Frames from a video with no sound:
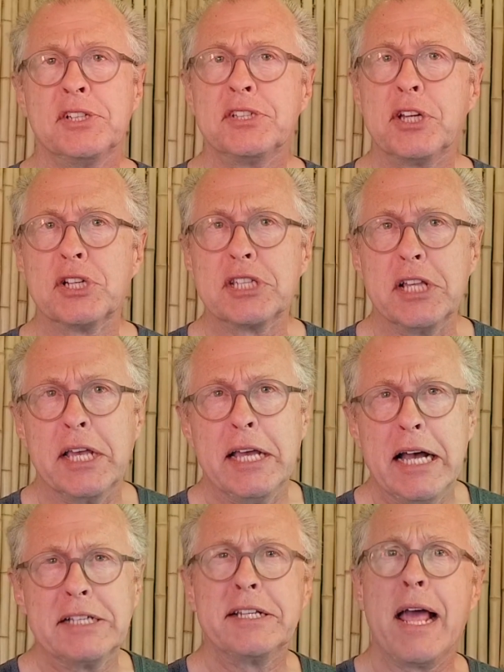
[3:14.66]
Seriously,
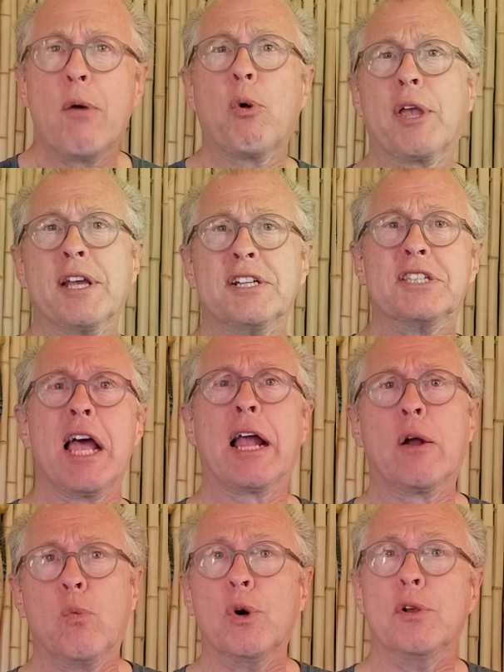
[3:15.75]
as a network
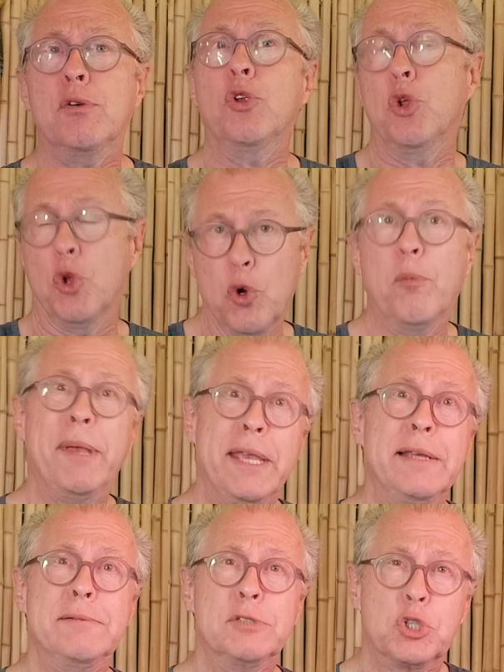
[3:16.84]
exec, would you
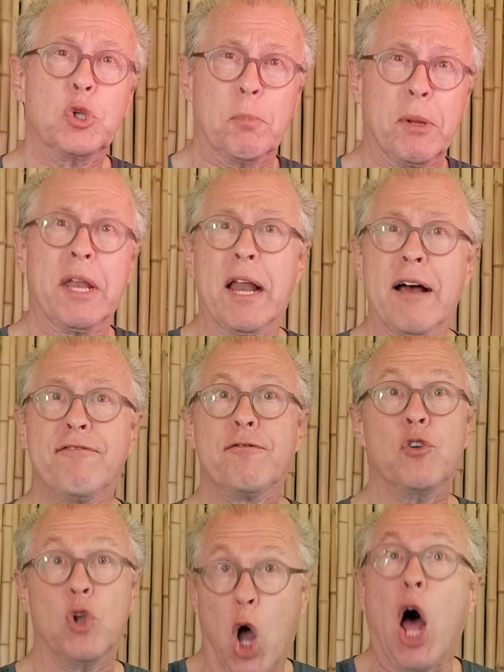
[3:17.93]
be stupid enough
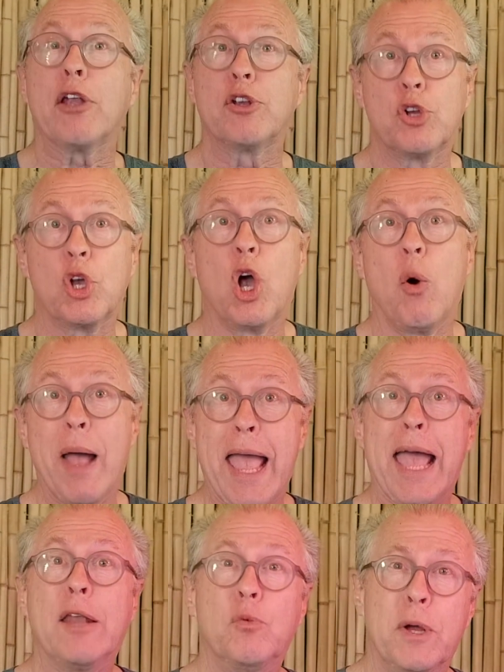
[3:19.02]
not to go
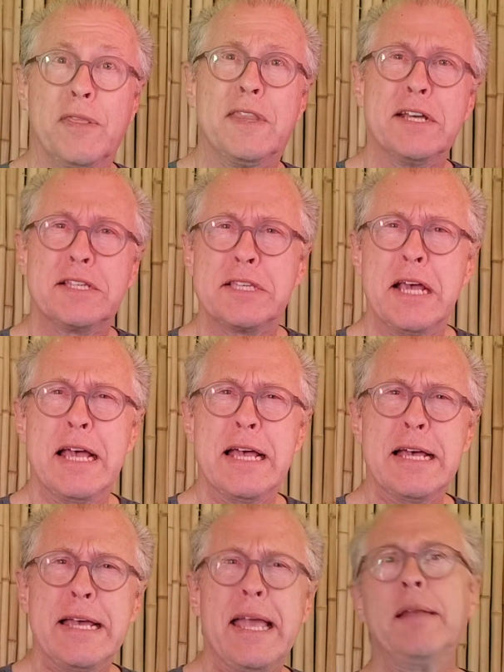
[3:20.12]
ahead with this?
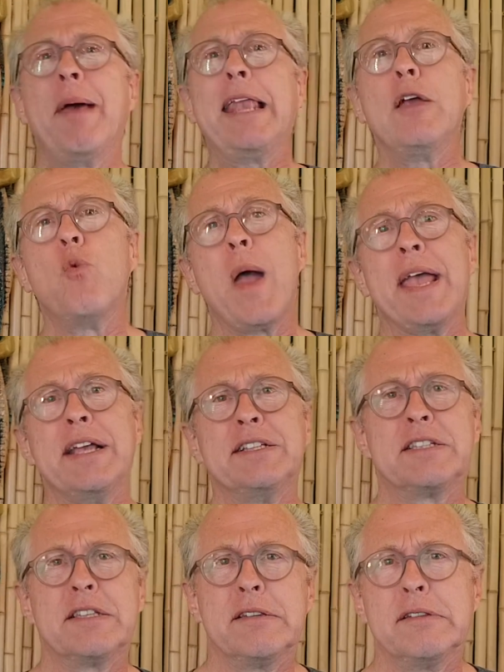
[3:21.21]
In many
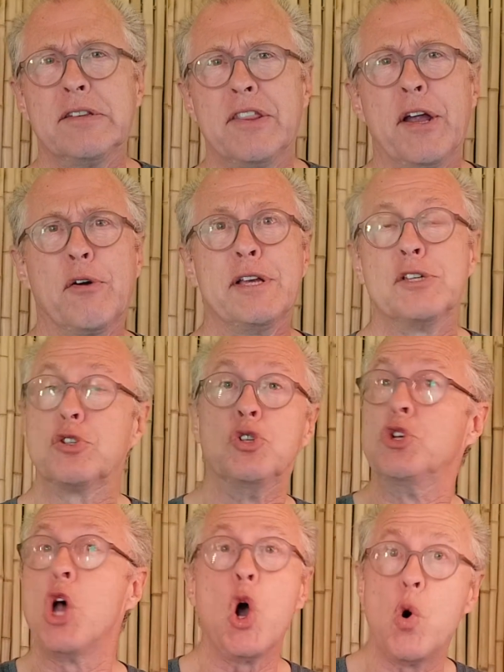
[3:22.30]
ways, there is
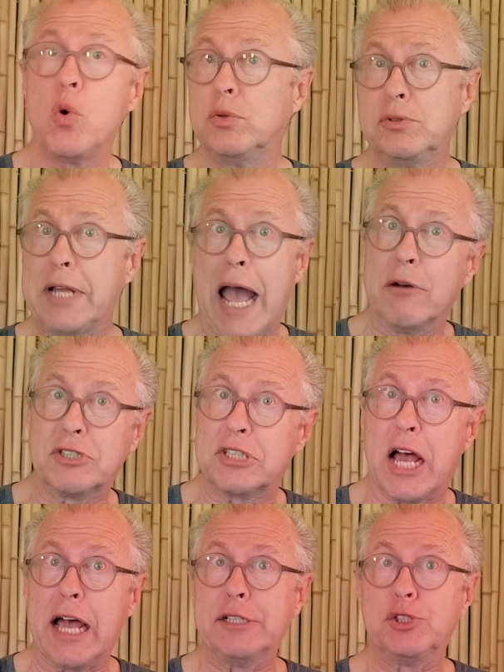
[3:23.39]
no
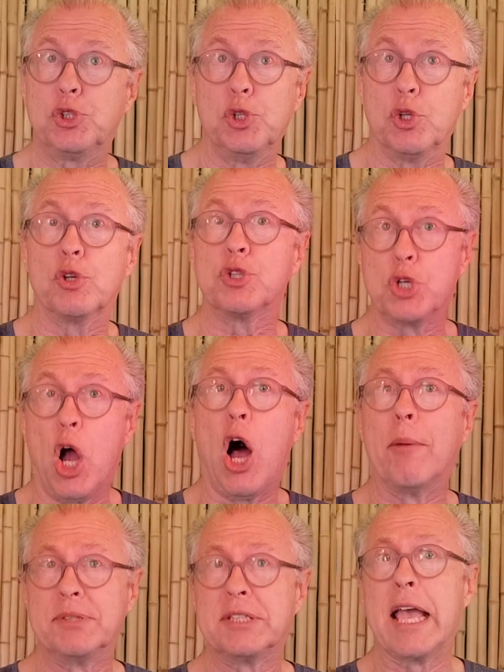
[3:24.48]
downside to your
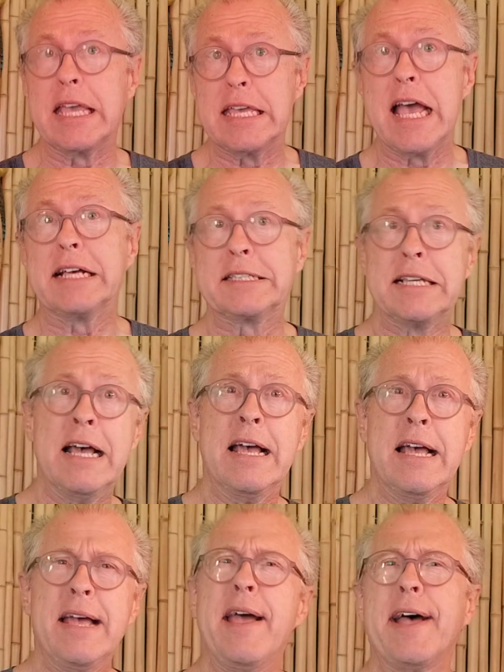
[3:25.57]
job saying yes.
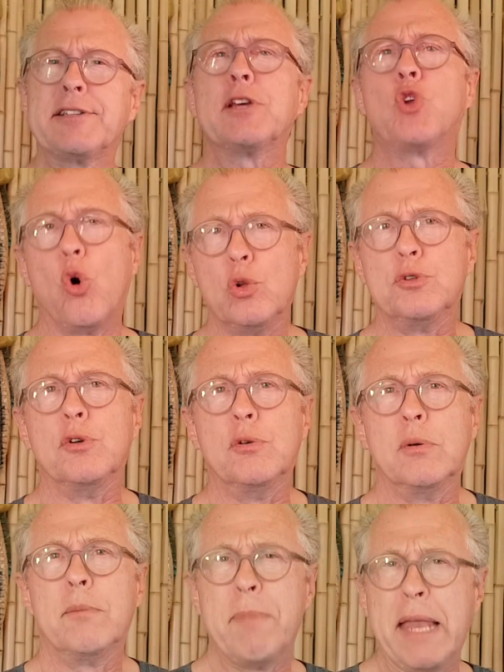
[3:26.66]
As I told
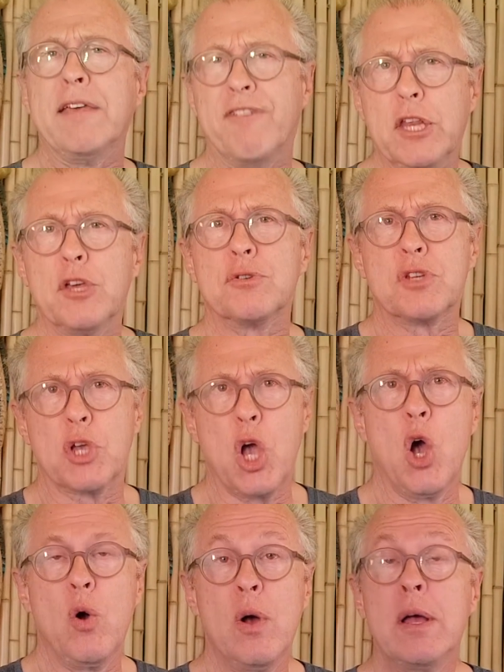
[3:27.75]
you many videos
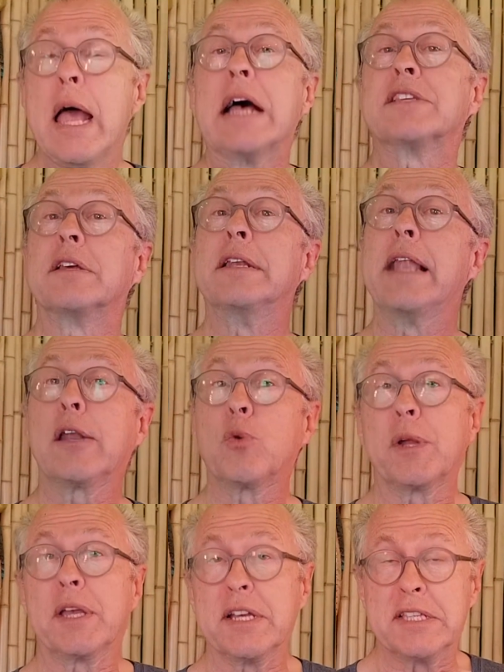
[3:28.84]
ago, as a
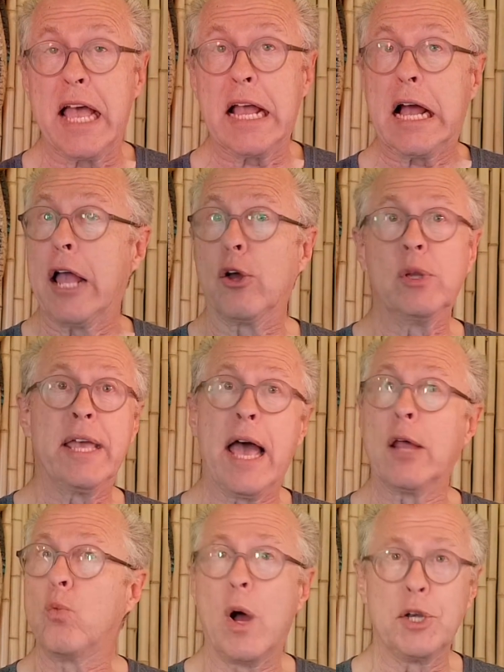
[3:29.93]
network exec, I only
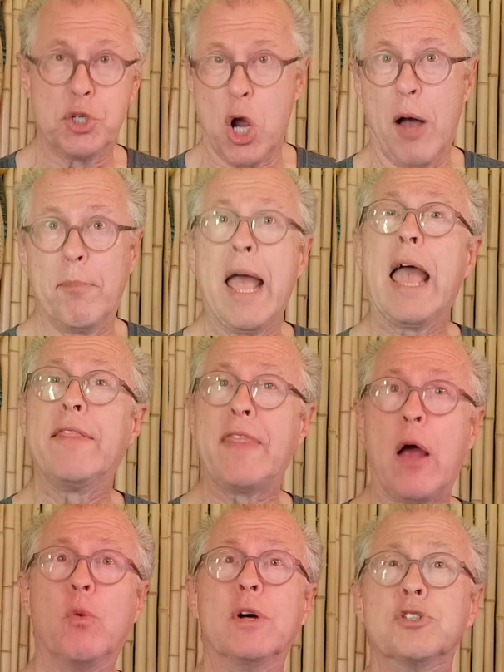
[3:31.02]
had one job, and
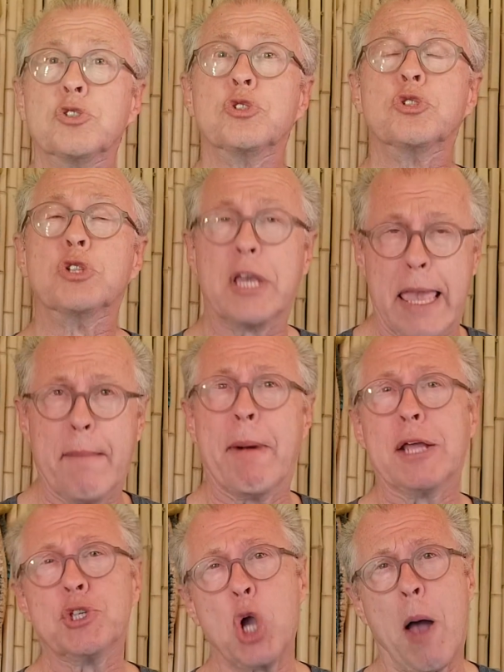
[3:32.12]
that was to keep
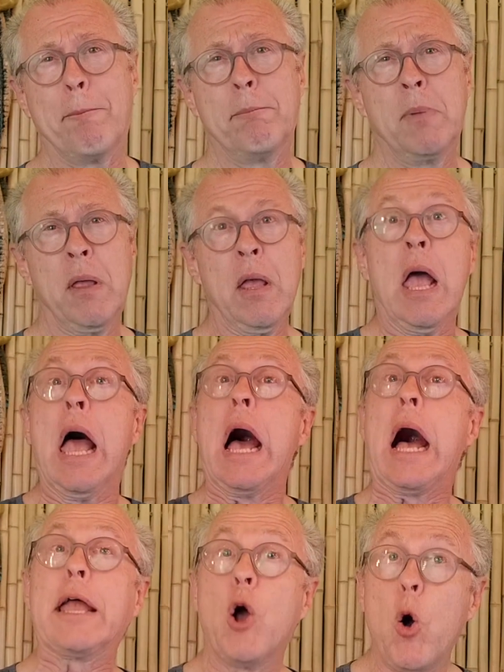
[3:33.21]
my job.
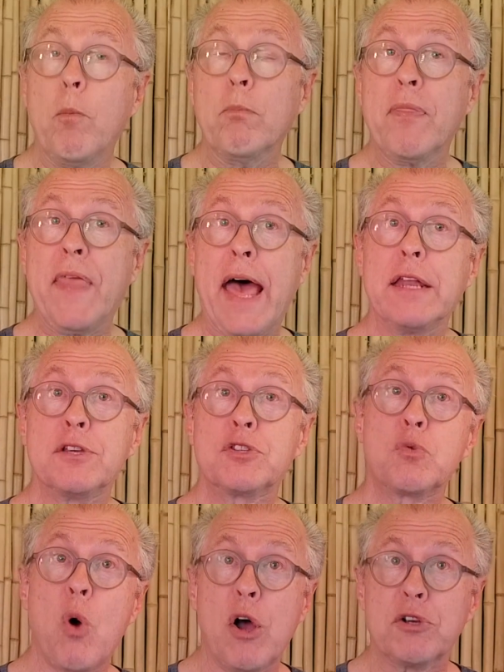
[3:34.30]
I hope that
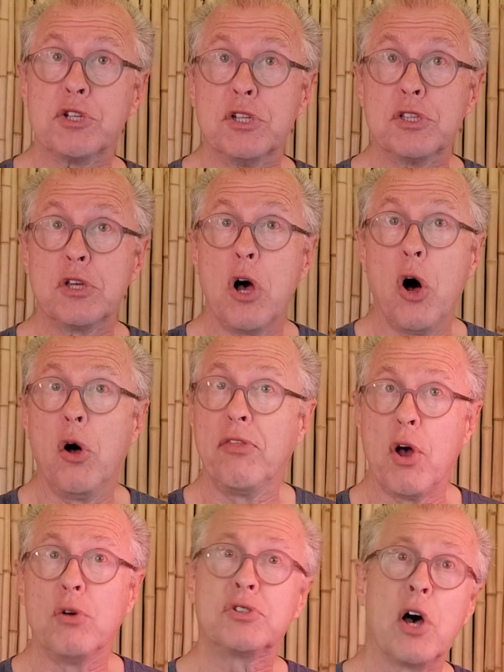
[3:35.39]
assuages all
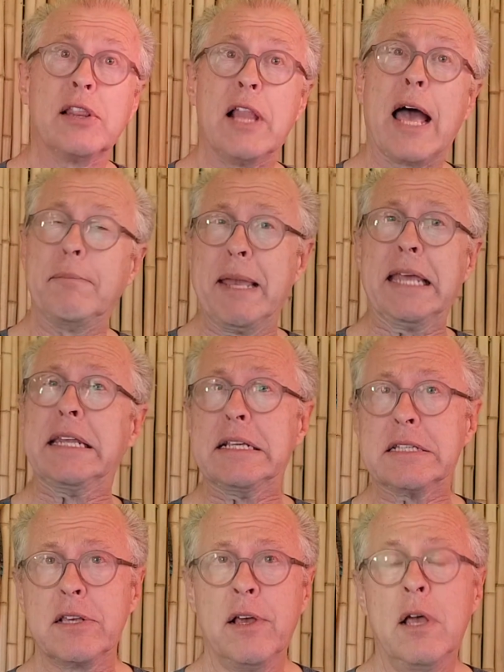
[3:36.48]
those online meanies.